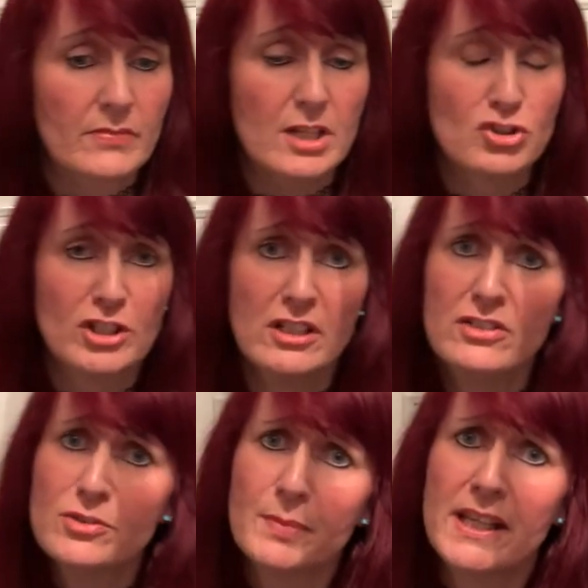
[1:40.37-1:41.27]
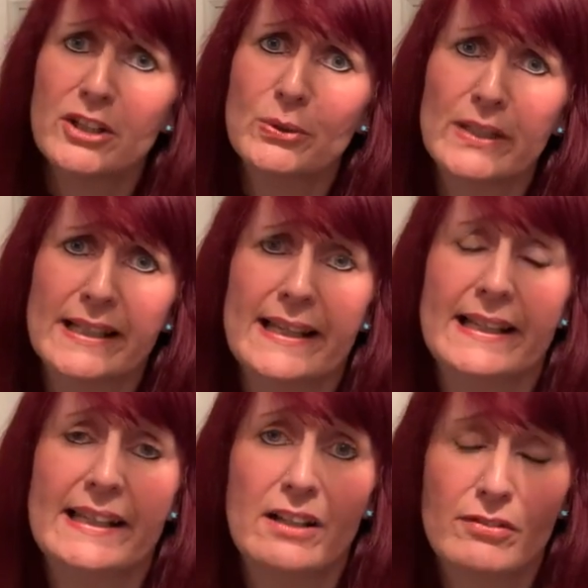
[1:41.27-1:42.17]
She learned to play
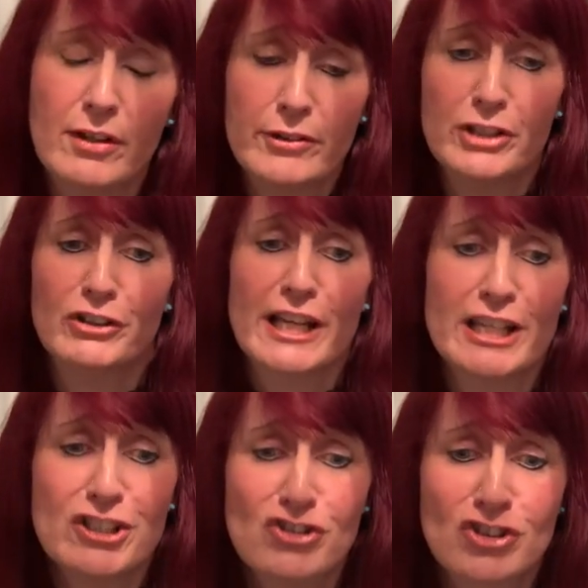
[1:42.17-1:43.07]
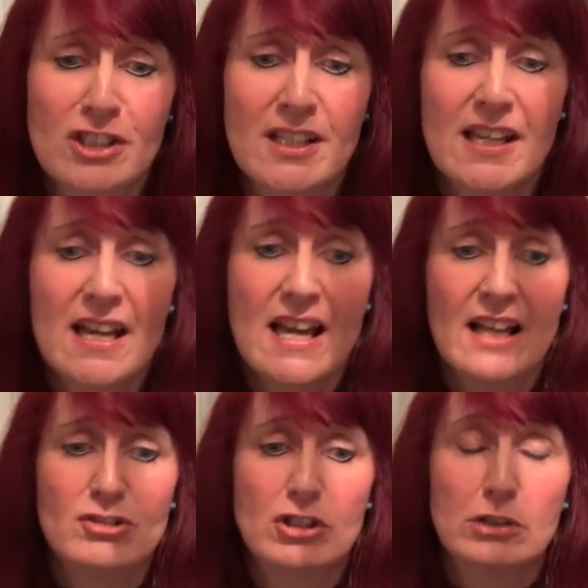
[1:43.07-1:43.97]
ukulele at a very young age,
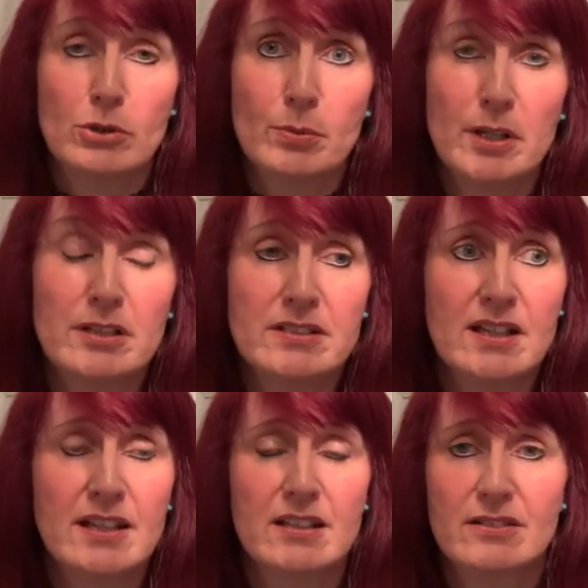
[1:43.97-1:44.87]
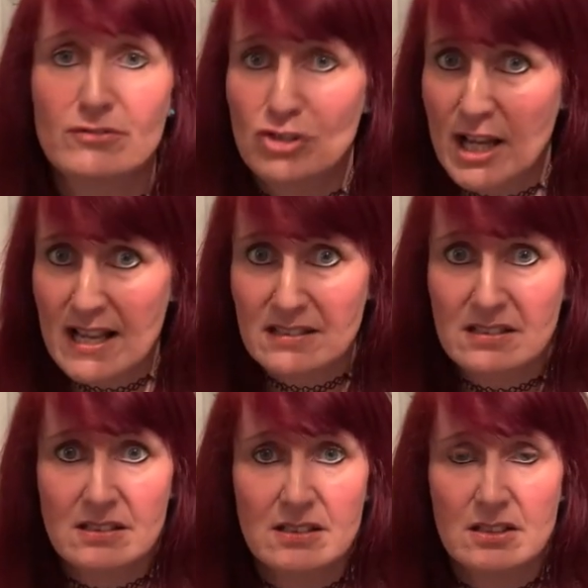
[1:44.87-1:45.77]
and she grew up on a diet of
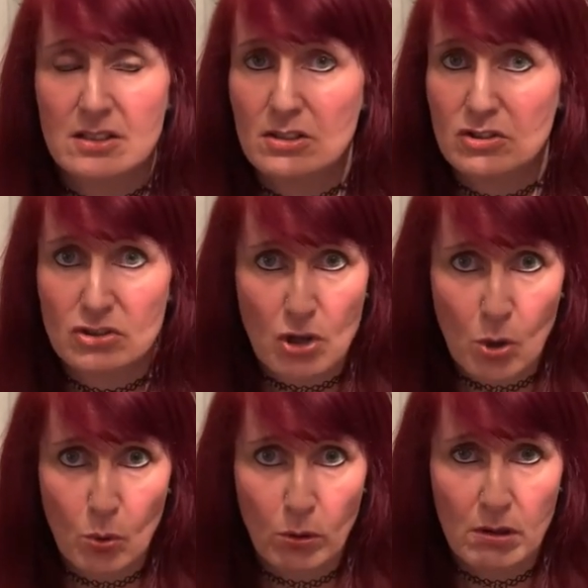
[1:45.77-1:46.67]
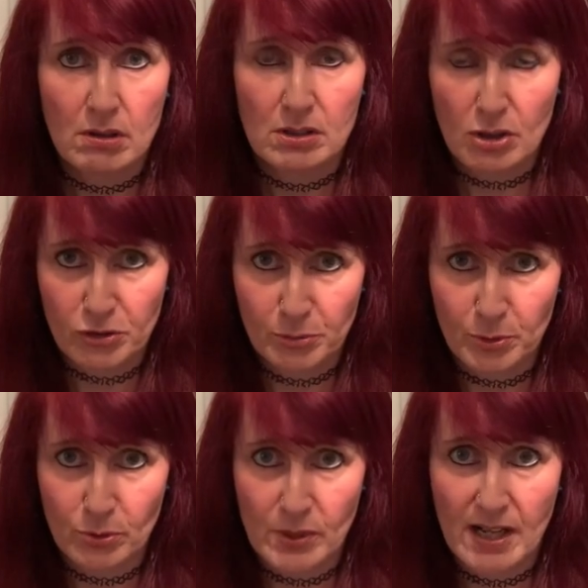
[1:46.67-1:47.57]
jazz, soul,
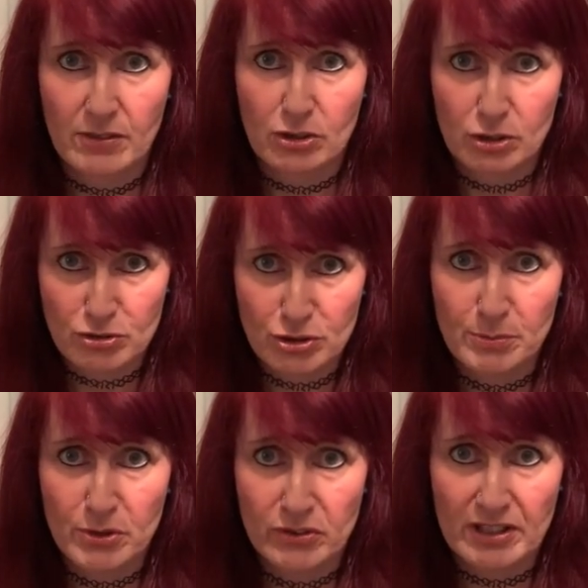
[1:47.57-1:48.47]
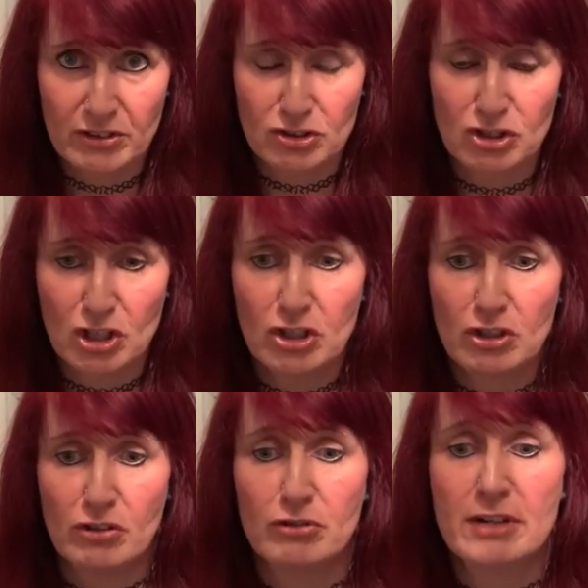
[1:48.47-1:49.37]
gospel and the country music that she heard
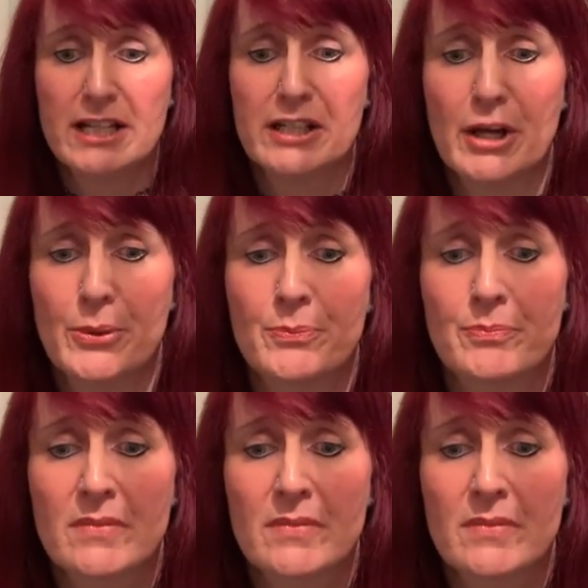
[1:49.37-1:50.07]
on the radio.